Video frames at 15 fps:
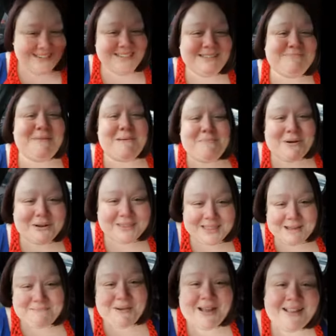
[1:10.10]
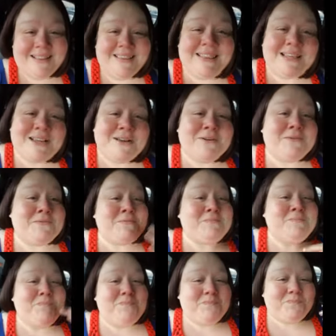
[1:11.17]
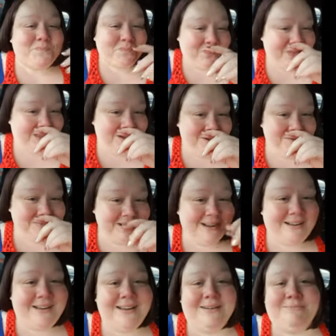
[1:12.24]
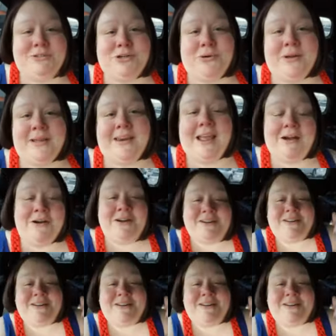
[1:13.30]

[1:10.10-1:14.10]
it's my birthday month. Oh my god, I'm choking now.